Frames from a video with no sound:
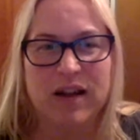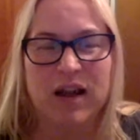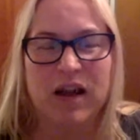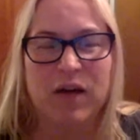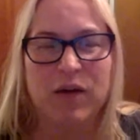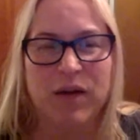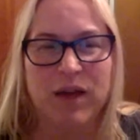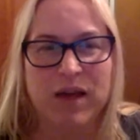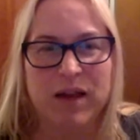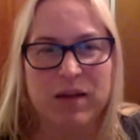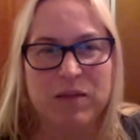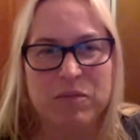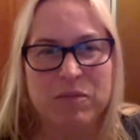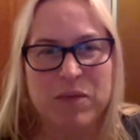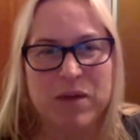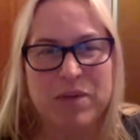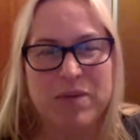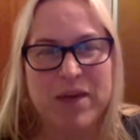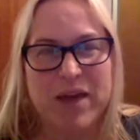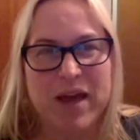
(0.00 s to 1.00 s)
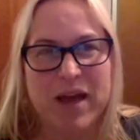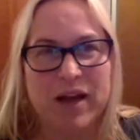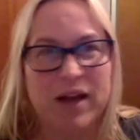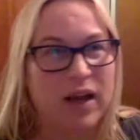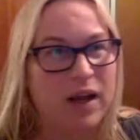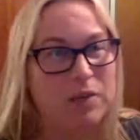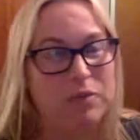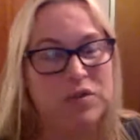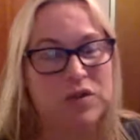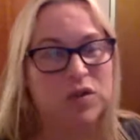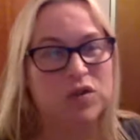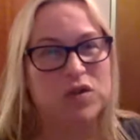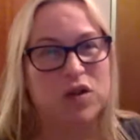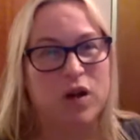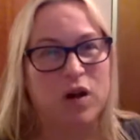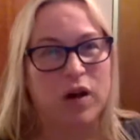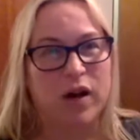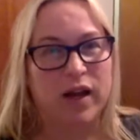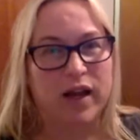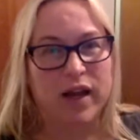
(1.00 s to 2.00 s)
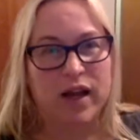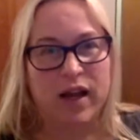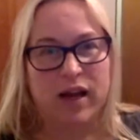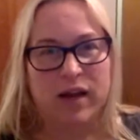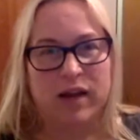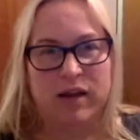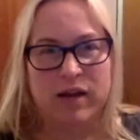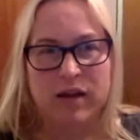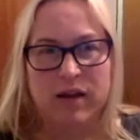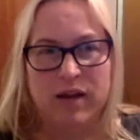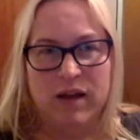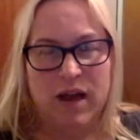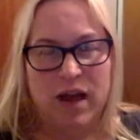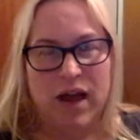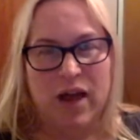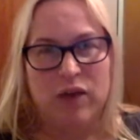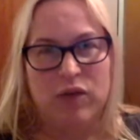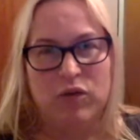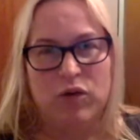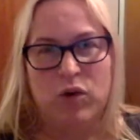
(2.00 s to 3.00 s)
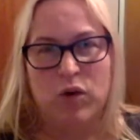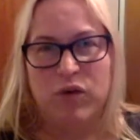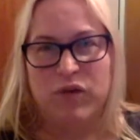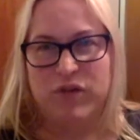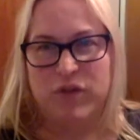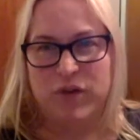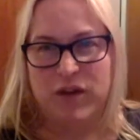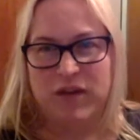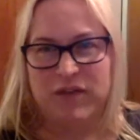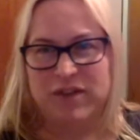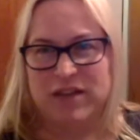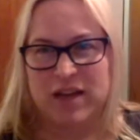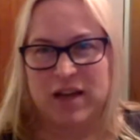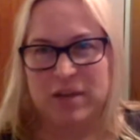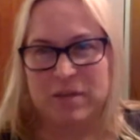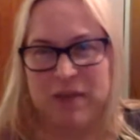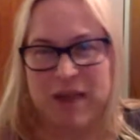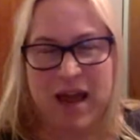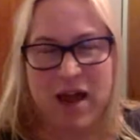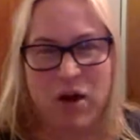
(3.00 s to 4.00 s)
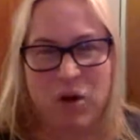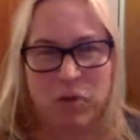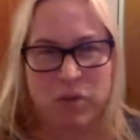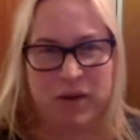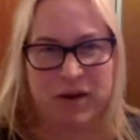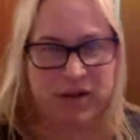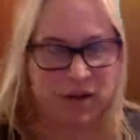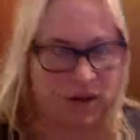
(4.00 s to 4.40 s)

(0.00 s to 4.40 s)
okay, my bad. I'm so sorry. I don't know if you have time now, but